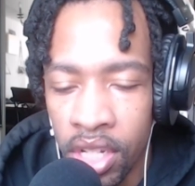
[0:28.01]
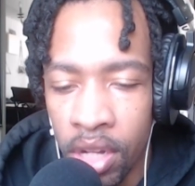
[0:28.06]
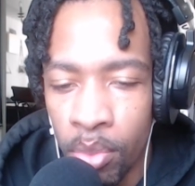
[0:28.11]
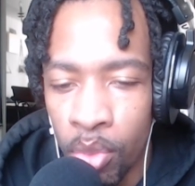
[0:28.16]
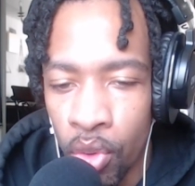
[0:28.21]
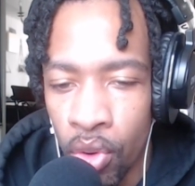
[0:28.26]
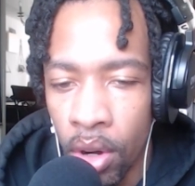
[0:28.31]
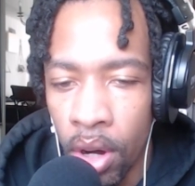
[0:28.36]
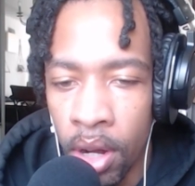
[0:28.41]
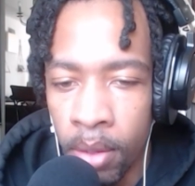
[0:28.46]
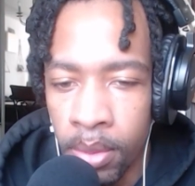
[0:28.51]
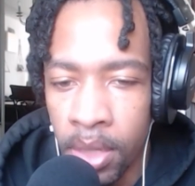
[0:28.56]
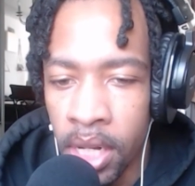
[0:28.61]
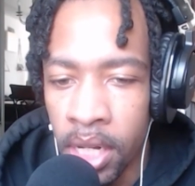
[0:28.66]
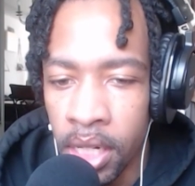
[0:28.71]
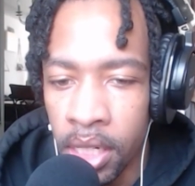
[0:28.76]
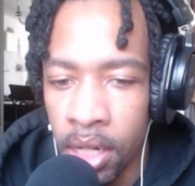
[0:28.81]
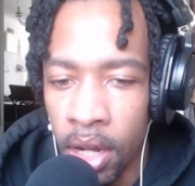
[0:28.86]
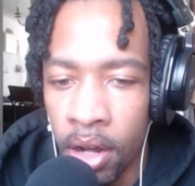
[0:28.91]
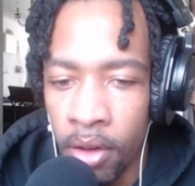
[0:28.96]
That's the more
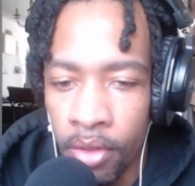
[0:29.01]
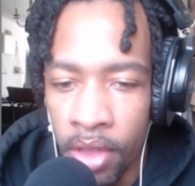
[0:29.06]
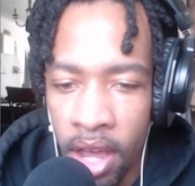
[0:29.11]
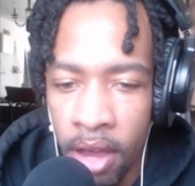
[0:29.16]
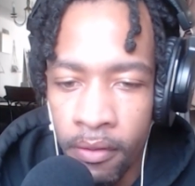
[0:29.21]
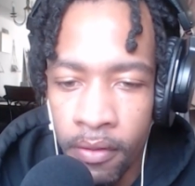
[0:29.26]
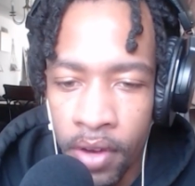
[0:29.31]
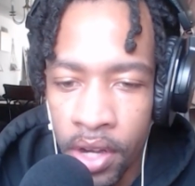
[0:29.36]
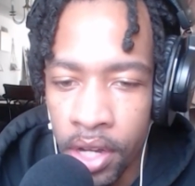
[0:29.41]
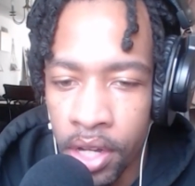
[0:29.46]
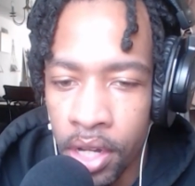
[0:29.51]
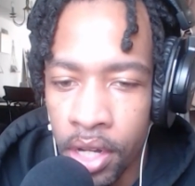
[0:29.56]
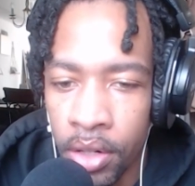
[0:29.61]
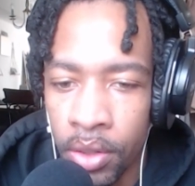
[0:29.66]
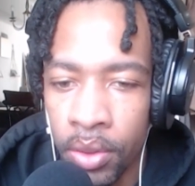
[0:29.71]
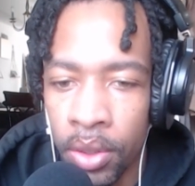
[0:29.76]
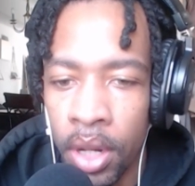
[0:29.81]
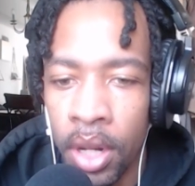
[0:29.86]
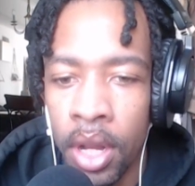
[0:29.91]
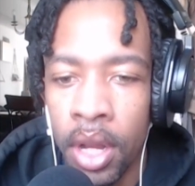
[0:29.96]
update of that
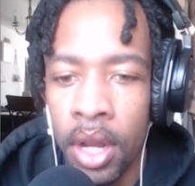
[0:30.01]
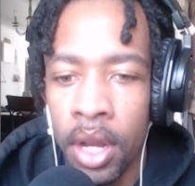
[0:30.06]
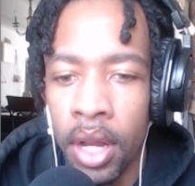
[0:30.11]
video.